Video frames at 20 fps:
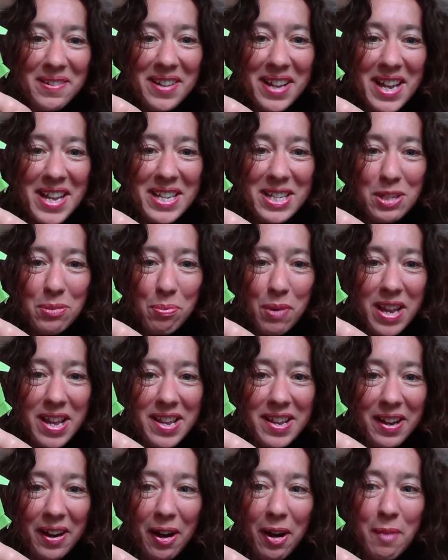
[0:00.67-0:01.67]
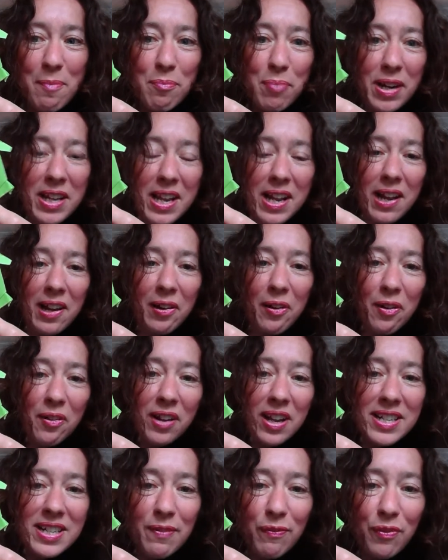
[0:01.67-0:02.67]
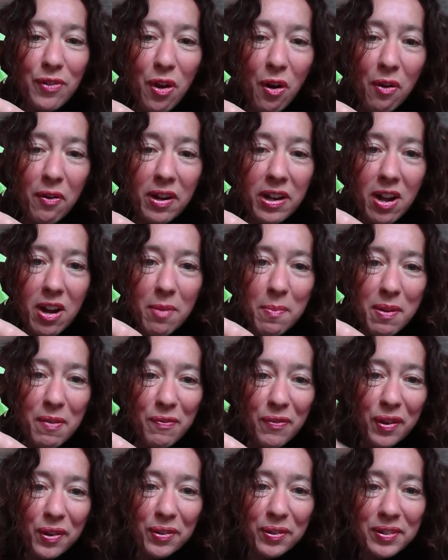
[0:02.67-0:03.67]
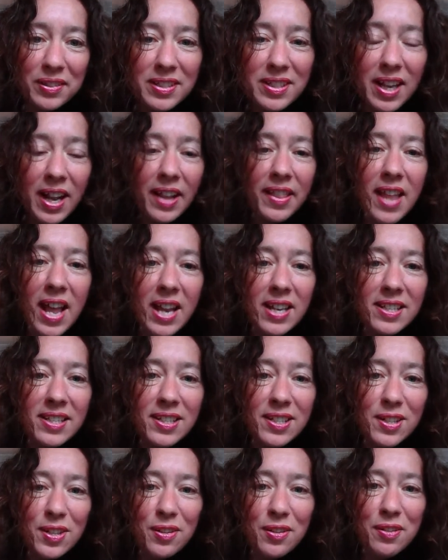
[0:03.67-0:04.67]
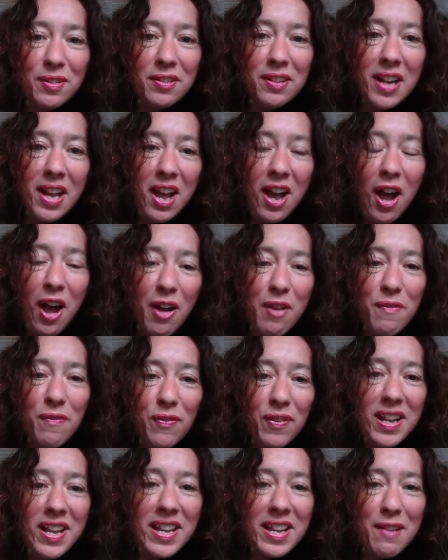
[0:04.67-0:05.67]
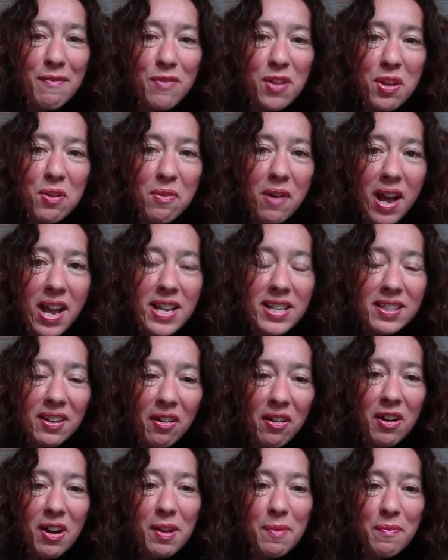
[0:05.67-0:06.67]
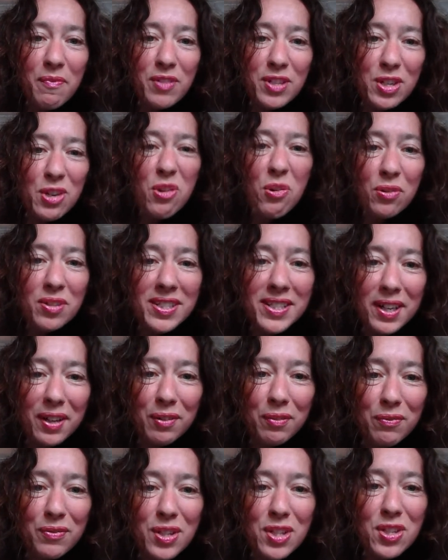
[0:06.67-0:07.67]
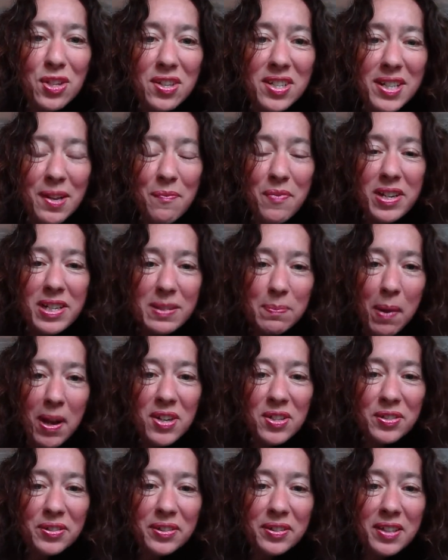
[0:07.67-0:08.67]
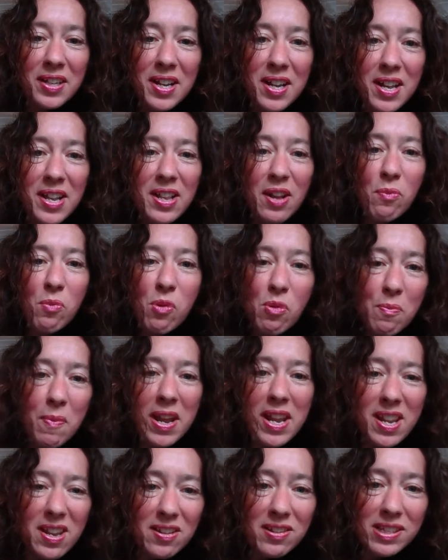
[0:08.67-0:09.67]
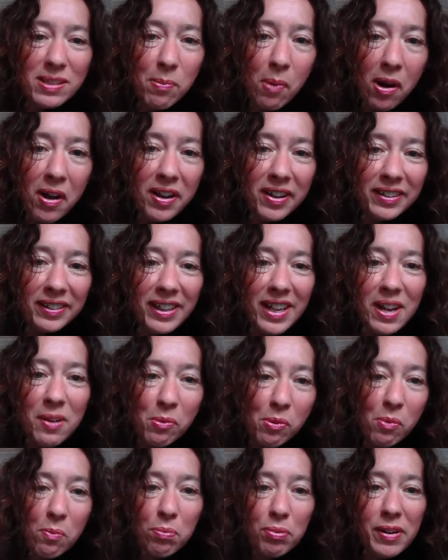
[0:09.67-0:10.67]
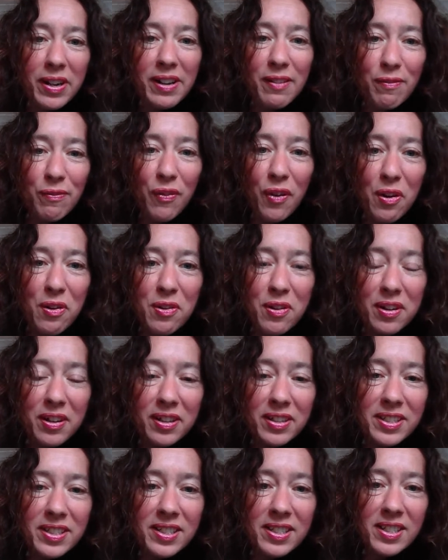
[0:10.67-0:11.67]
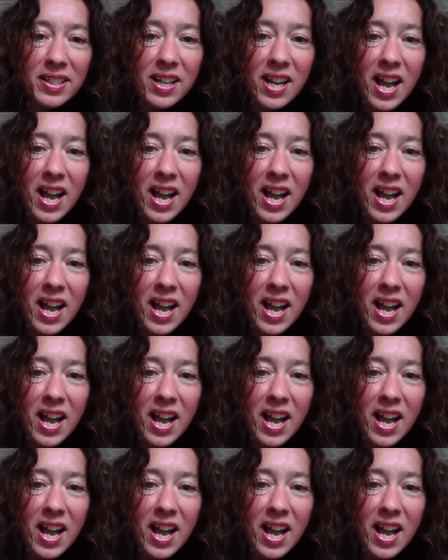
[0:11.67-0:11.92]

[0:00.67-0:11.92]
each week I'm bringing along a different origami fold, and that's to hopefully give you a time to yourself to do something special that will make you smile. It will bring focus,